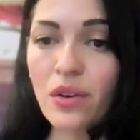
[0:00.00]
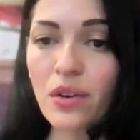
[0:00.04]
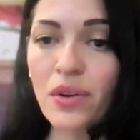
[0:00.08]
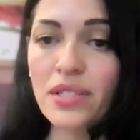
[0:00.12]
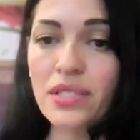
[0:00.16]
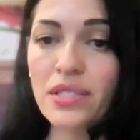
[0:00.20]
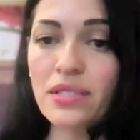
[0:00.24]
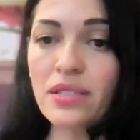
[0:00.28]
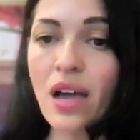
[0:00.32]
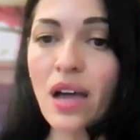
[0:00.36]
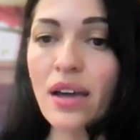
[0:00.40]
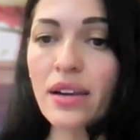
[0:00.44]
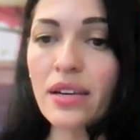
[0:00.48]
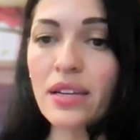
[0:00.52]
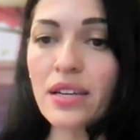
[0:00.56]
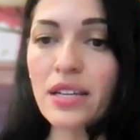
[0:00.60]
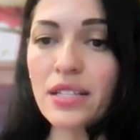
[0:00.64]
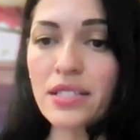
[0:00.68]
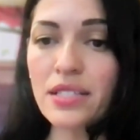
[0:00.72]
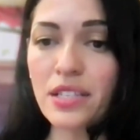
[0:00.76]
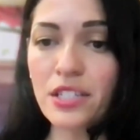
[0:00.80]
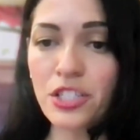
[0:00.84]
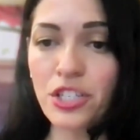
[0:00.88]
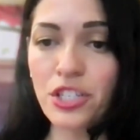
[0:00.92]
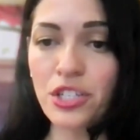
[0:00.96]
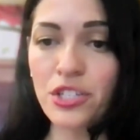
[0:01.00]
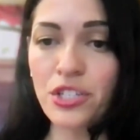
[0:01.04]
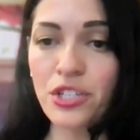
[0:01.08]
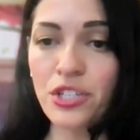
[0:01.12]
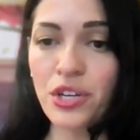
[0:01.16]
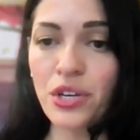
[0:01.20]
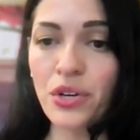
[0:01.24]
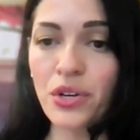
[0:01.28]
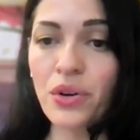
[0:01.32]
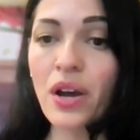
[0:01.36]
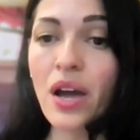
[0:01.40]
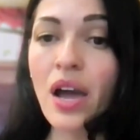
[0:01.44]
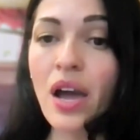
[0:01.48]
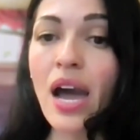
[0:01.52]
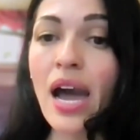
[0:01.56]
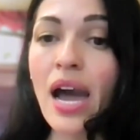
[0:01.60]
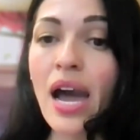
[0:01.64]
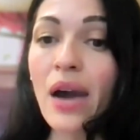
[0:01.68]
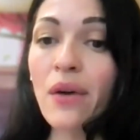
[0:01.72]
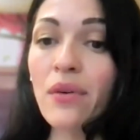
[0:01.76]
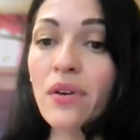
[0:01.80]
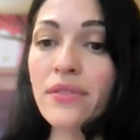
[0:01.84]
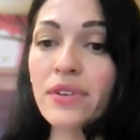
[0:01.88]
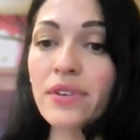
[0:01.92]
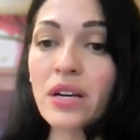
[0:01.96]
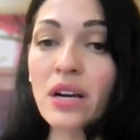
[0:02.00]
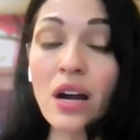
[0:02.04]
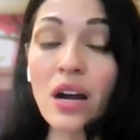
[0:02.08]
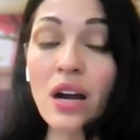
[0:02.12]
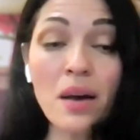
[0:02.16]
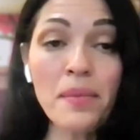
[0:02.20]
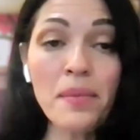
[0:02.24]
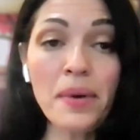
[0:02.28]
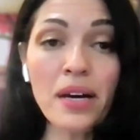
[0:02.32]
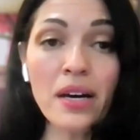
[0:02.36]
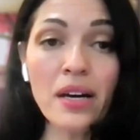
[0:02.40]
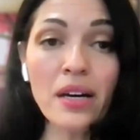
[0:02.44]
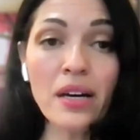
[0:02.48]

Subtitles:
So it's not in addition to. However,